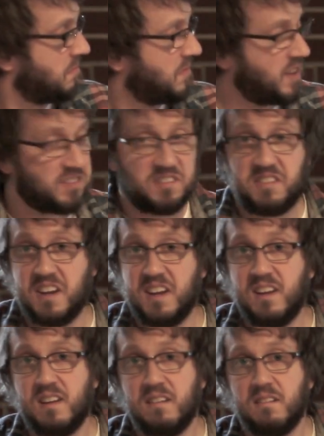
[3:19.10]
it's
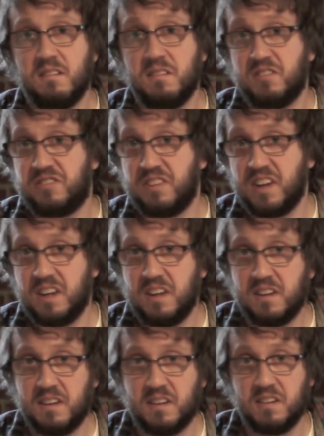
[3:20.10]
G, C,
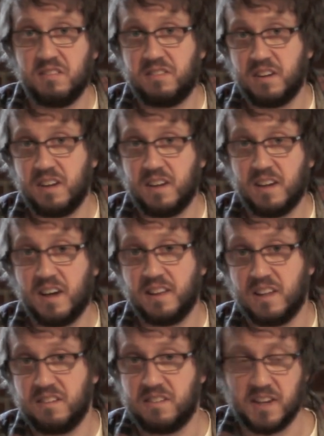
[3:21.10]
G, and
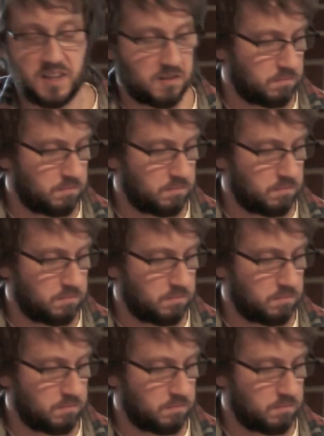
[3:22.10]
then D.